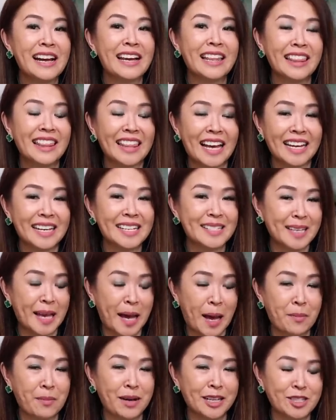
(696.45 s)
That is
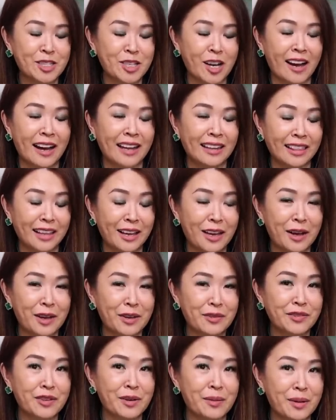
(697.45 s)
how much I
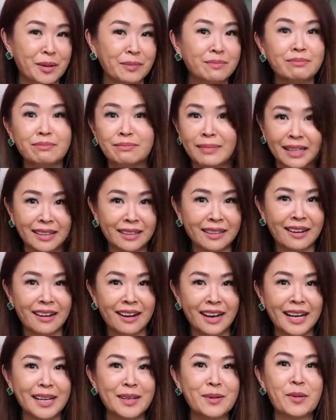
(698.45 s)
love
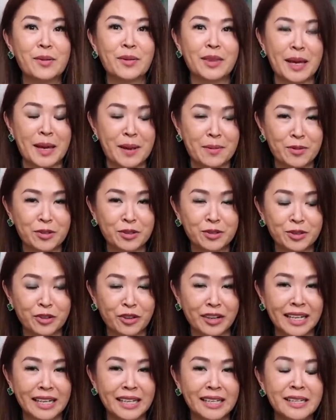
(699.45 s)
malachite or the emerald
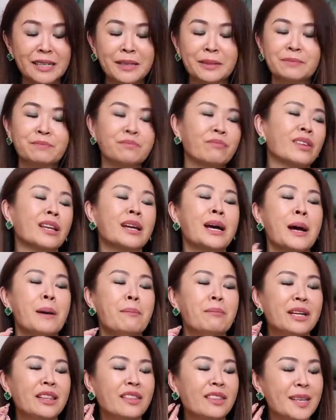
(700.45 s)
green.
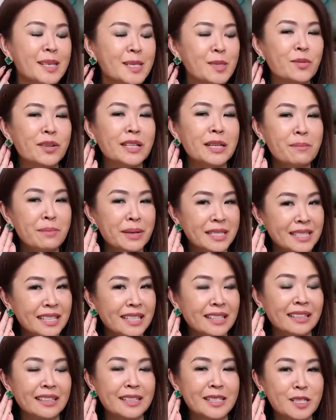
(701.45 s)
But this one in
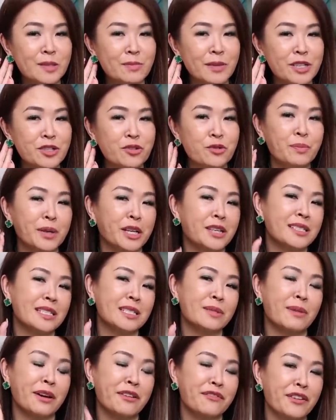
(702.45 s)
particular is special because
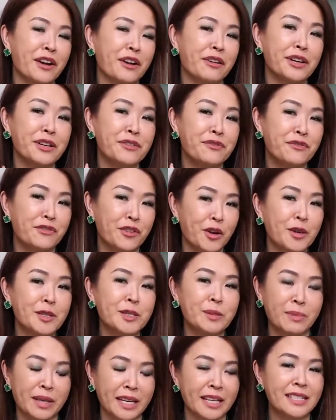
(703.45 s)
it's my very
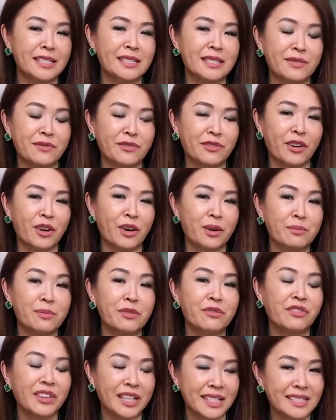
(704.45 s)
first piece from
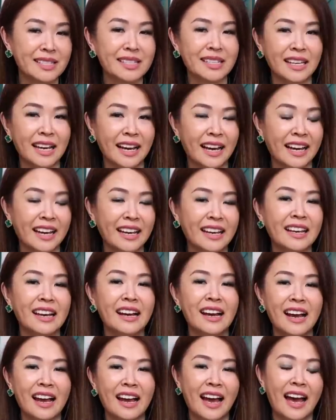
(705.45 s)
V C A.
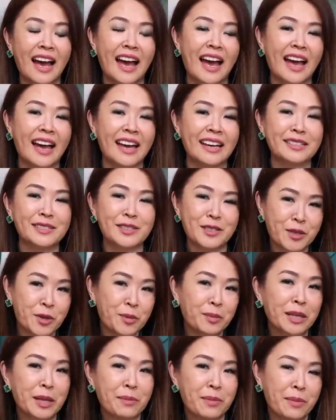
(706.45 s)
And
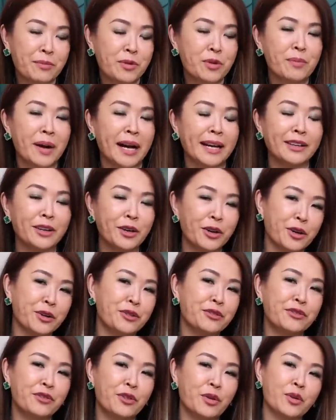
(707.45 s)
normally people might go
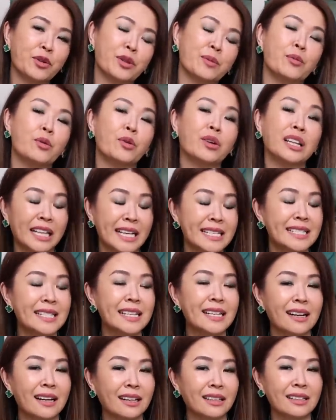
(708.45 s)
for the more
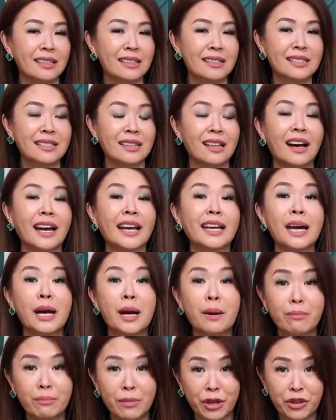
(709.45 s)
classic colors like
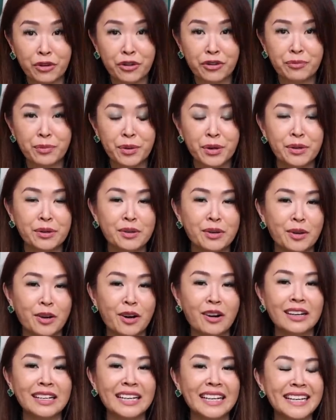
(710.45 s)
mother of pearl
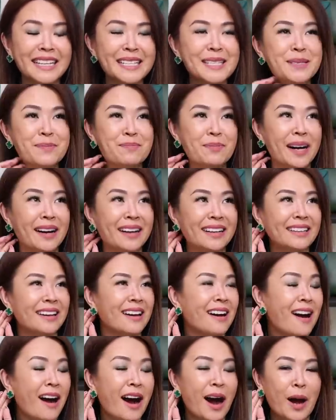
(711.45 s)
or onyx, but
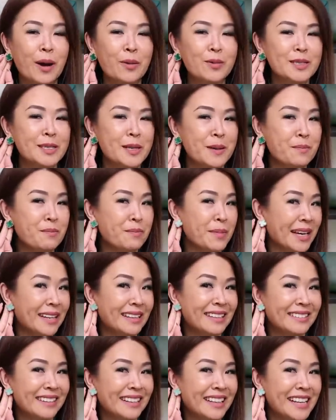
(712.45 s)
I was
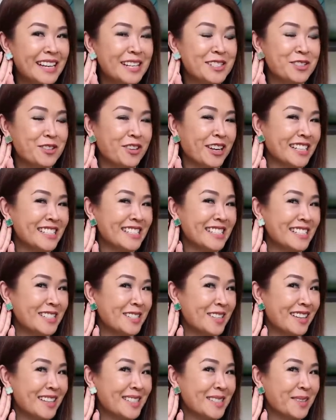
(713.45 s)
immediately attracted
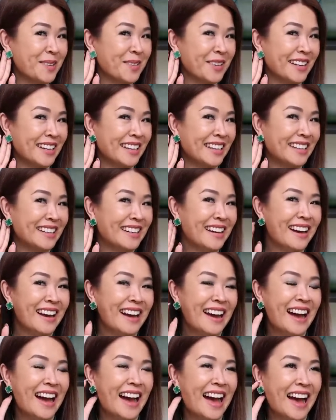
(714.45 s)
to this green,
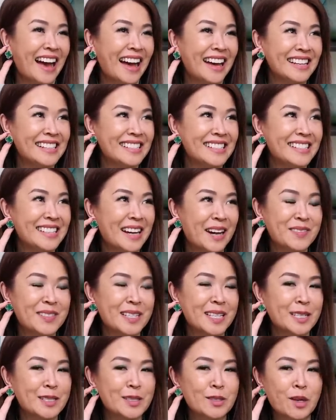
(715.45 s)
and I've
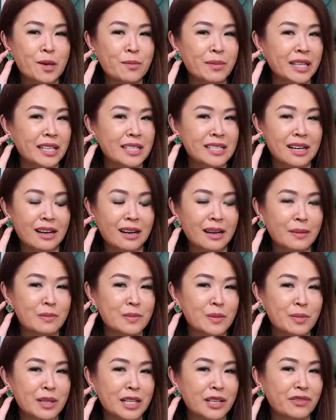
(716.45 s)
said it so many
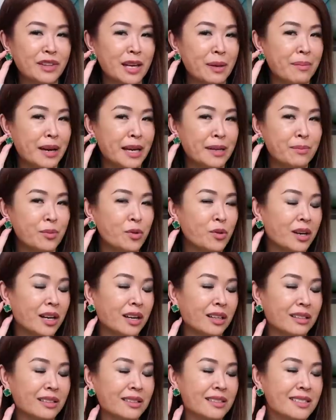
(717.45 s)
times, but if they made more
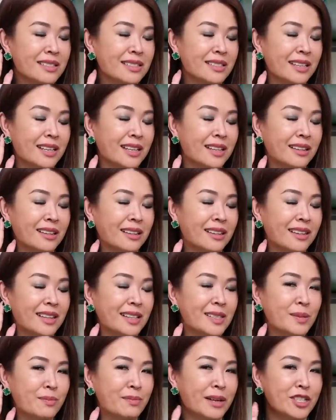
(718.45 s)
colors in
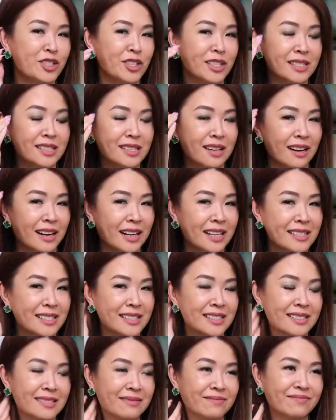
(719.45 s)
this magic
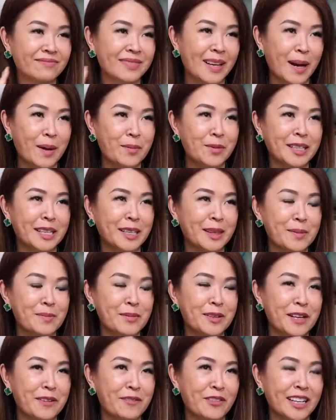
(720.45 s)
size, I would get them
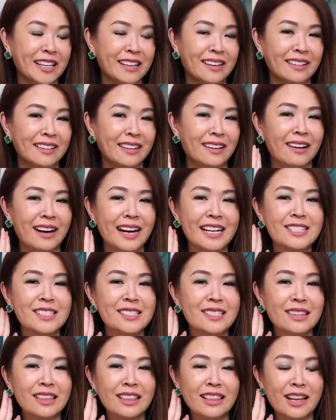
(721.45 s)
in every color. I
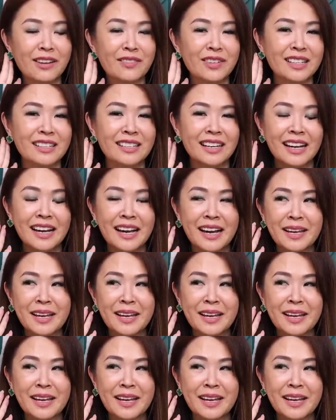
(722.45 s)
just love it.